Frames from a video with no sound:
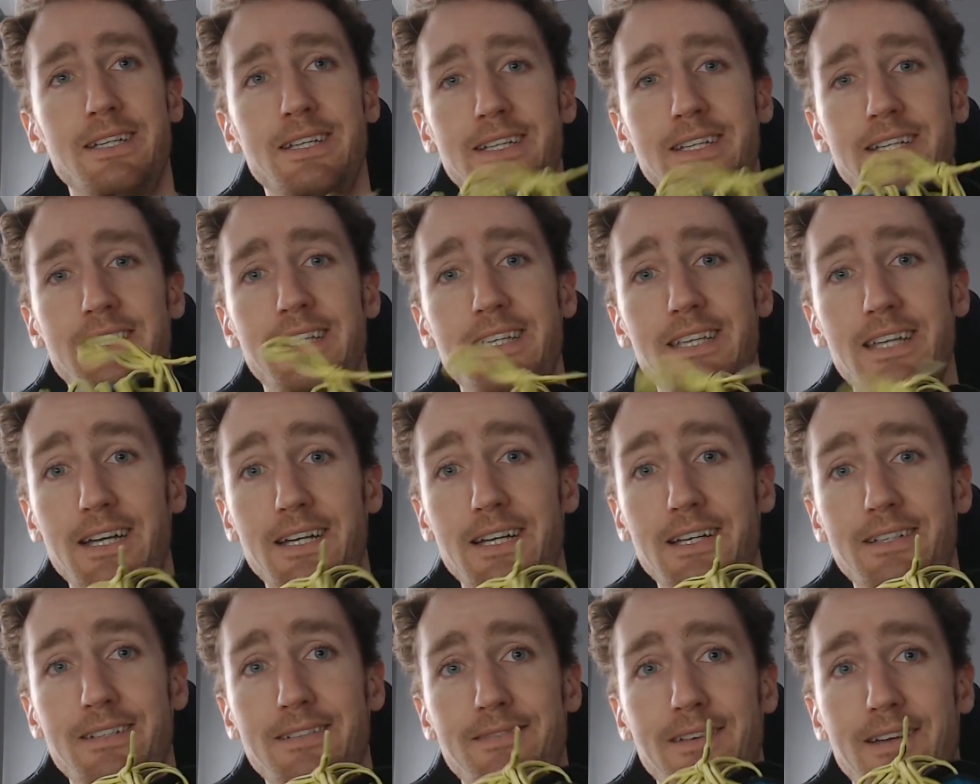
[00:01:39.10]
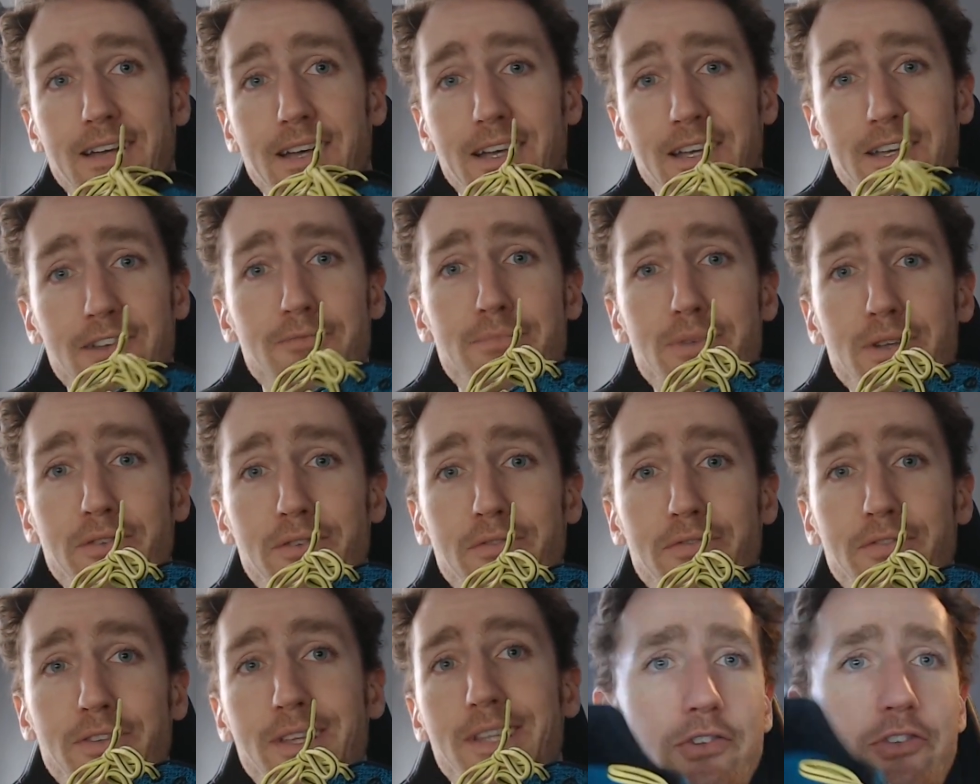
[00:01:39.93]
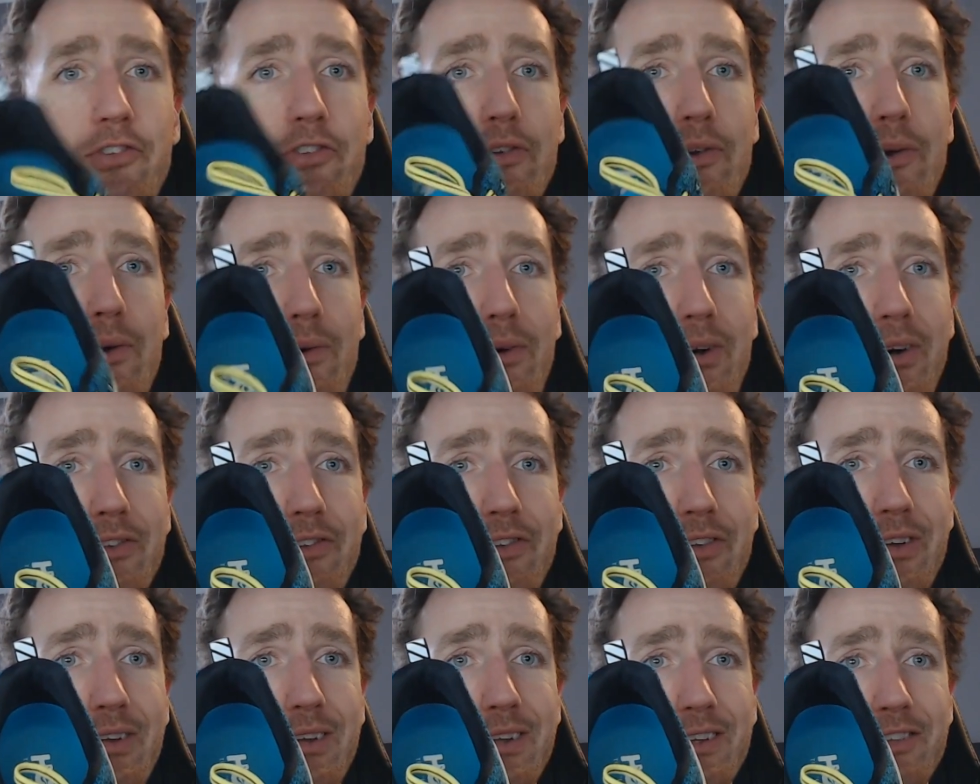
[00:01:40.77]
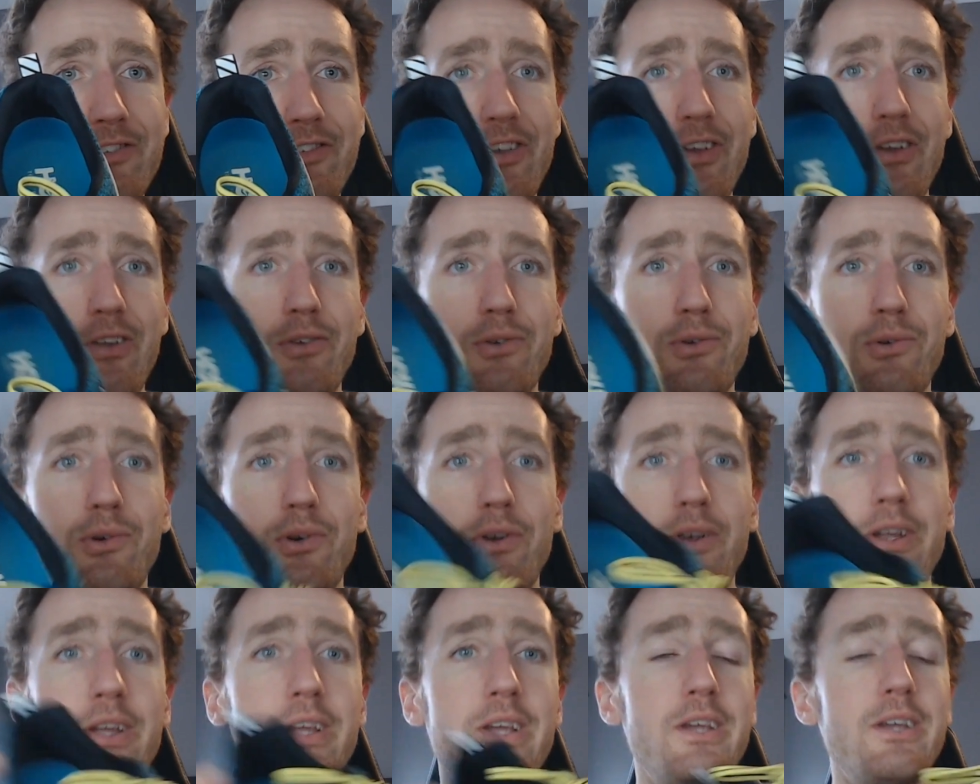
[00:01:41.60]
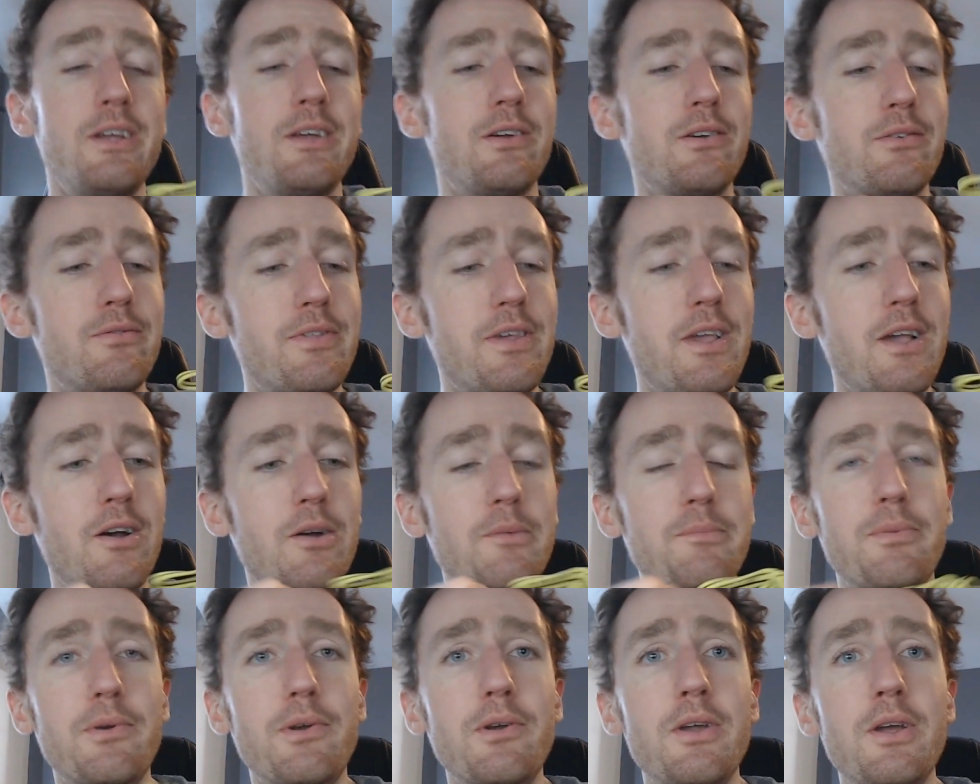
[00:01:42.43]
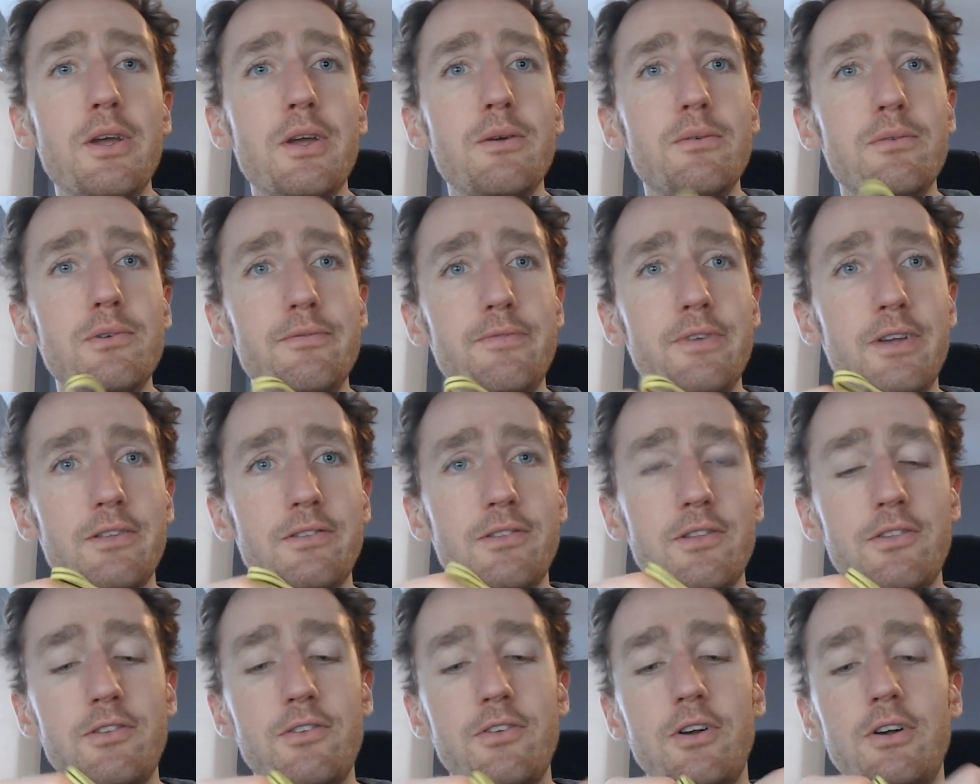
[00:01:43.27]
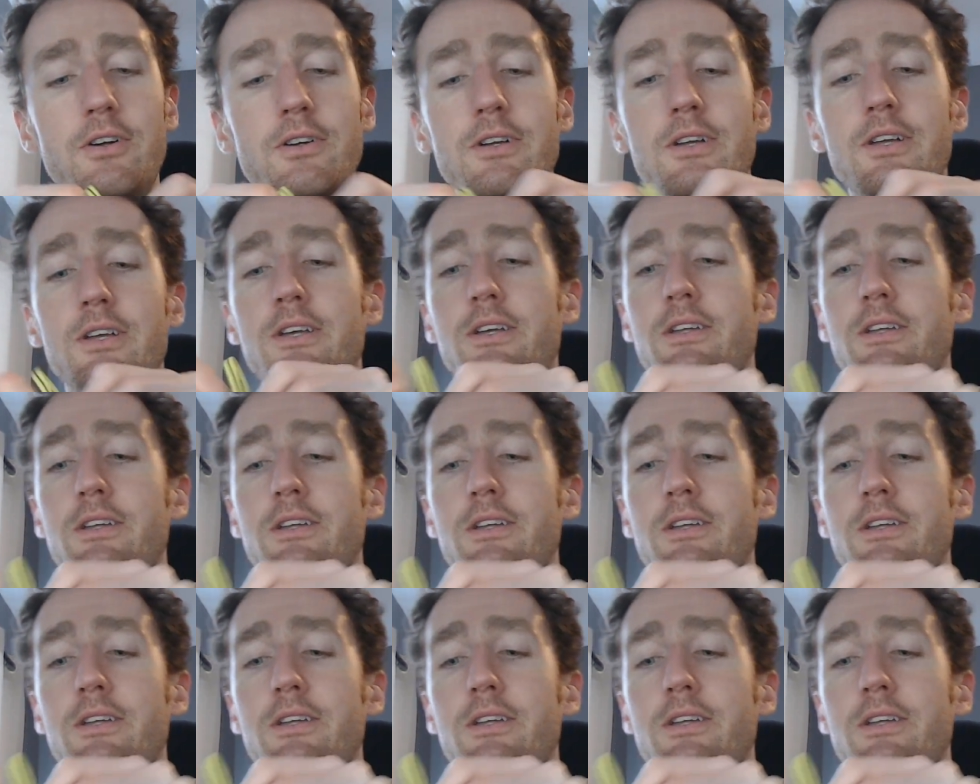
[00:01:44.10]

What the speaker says: yeah, I have big feet. So on to the next category of the upper, we've got the tongue.